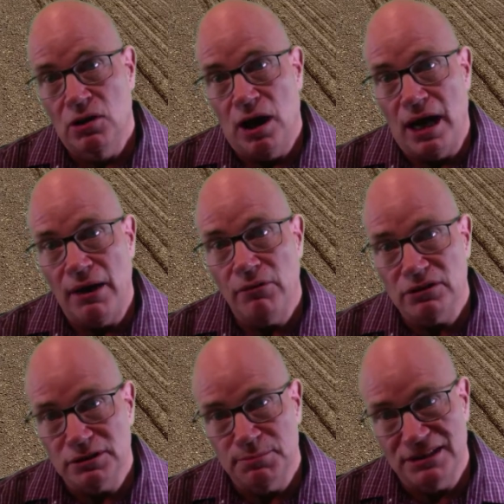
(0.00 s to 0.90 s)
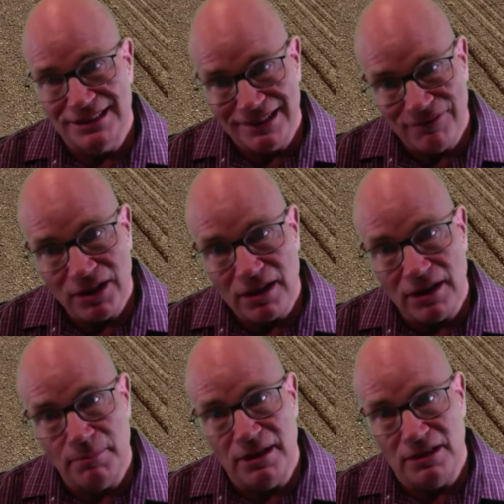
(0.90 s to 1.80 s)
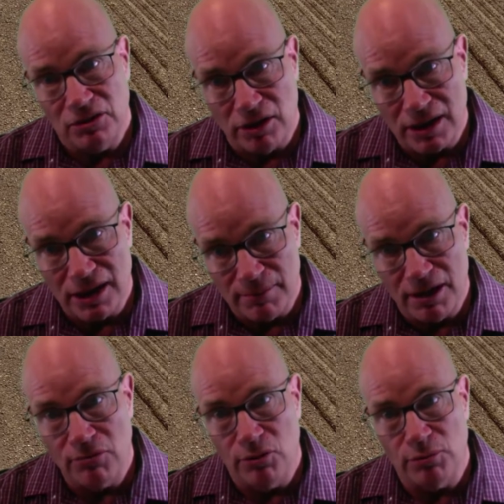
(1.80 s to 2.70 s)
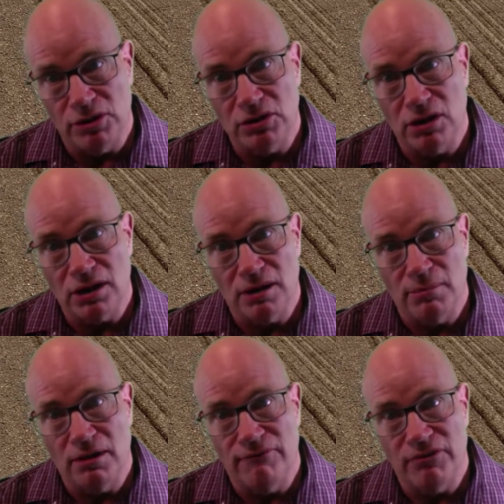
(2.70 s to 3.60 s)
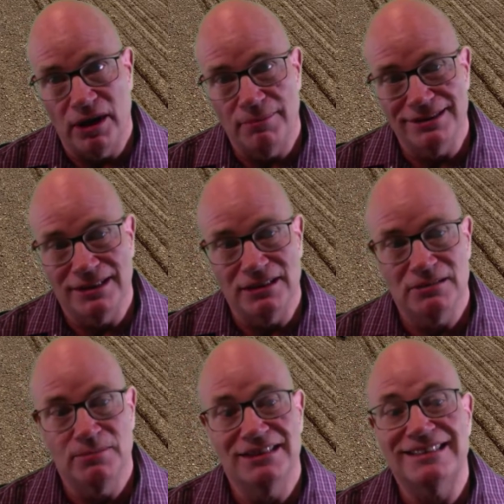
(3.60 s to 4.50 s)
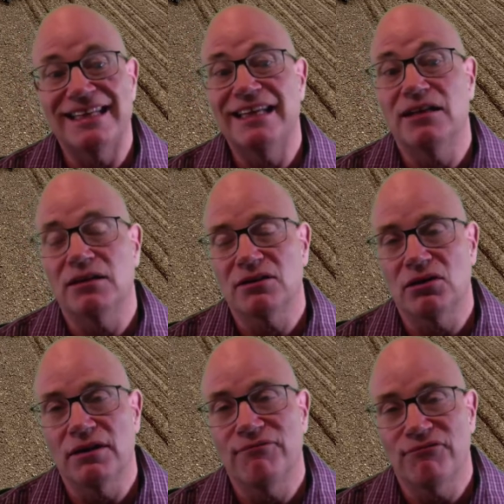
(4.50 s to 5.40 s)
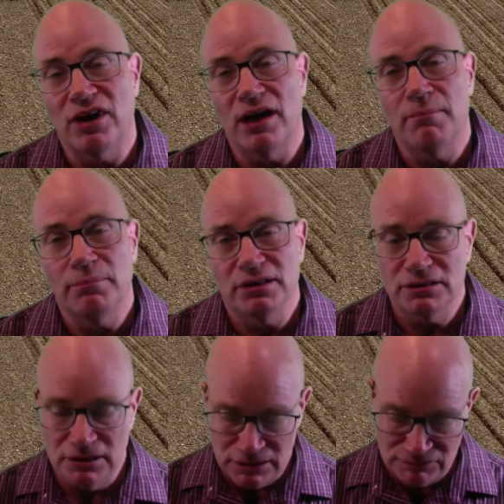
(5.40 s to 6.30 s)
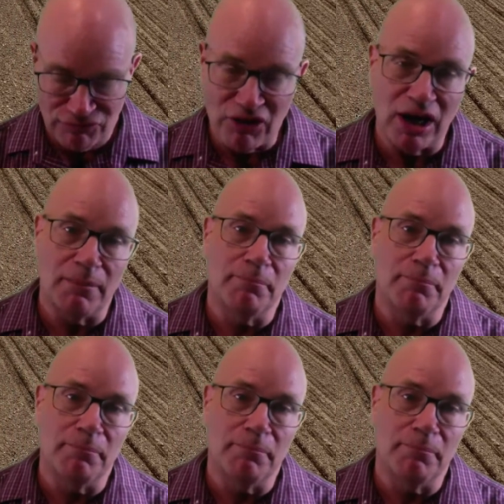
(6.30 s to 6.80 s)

I will specifically be talking about, when we're talking about farm assessments, Illinois farm business farm